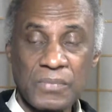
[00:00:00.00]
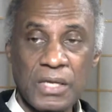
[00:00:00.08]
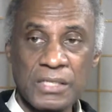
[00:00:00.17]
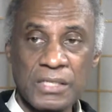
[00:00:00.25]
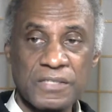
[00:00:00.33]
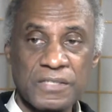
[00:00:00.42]

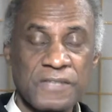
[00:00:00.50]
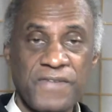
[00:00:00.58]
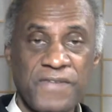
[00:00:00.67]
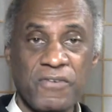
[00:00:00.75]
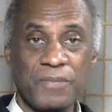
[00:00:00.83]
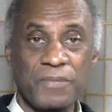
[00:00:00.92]
It's
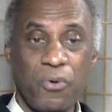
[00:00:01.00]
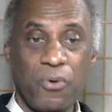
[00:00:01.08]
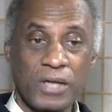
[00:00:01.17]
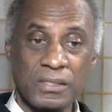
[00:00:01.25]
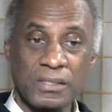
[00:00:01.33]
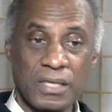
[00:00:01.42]
very
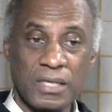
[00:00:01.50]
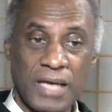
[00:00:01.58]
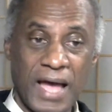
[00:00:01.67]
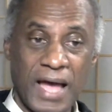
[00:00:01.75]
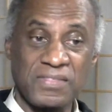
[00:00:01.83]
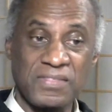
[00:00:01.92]
important,
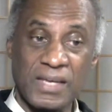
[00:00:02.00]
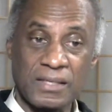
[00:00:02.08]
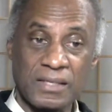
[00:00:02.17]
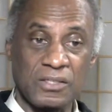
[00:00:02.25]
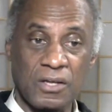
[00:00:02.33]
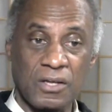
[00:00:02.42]
I think.
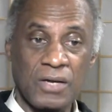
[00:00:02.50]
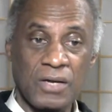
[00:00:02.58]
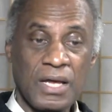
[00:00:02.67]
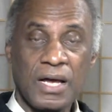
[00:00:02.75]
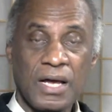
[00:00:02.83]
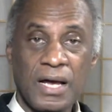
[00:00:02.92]

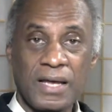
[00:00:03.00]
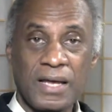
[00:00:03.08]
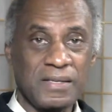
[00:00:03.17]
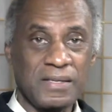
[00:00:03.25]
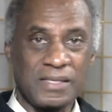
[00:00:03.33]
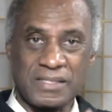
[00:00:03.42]

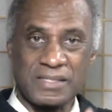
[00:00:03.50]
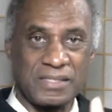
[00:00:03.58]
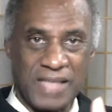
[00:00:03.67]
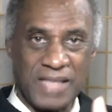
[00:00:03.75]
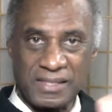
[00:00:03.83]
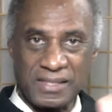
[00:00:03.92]
It's
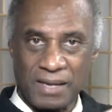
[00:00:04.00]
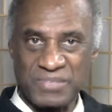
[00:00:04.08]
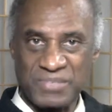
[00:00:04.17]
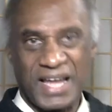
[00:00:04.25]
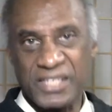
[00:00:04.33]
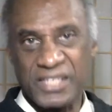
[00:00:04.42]
not that I'm
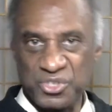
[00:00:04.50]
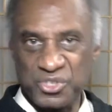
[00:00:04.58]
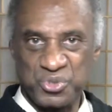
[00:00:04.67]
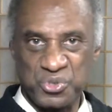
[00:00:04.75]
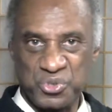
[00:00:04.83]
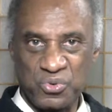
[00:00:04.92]
telling you
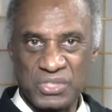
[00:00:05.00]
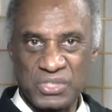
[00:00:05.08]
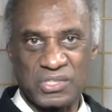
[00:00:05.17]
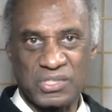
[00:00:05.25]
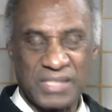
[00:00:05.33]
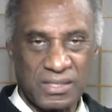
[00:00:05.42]
to. It's
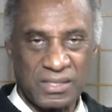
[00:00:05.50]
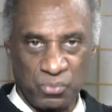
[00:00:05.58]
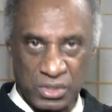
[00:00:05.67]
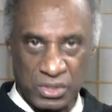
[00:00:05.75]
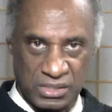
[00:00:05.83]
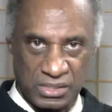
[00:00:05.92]
just that
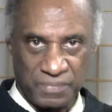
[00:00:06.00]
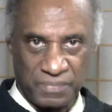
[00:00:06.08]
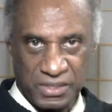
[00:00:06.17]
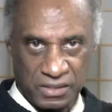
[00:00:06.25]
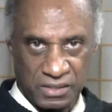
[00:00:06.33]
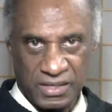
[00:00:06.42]
something
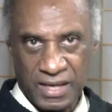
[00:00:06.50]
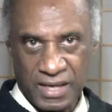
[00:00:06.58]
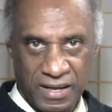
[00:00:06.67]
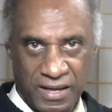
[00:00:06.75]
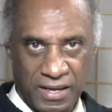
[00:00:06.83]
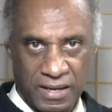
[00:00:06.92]
of the thing
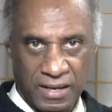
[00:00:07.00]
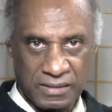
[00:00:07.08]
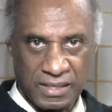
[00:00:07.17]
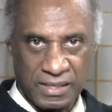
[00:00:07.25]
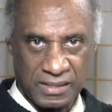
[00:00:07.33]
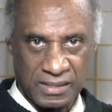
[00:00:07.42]

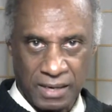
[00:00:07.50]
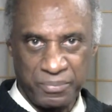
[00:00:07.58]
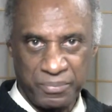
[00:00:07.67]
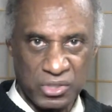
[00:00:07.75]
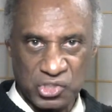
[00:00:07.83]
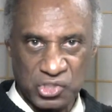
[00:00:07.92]
that I'm
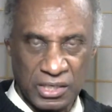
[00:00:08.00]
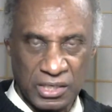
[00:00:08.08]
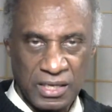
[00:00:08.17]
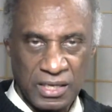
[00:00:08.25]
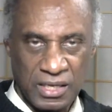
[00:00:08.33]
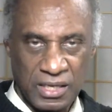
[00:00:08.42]
pushing,
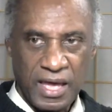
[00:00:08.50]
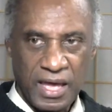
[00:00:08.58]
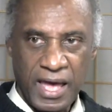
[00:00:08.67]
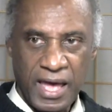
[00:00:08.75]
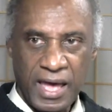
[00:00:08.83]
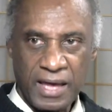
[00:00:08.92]

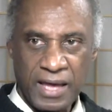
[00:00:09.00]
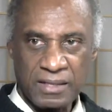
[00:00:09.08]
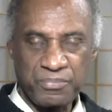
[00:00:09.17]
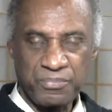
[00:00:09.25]
and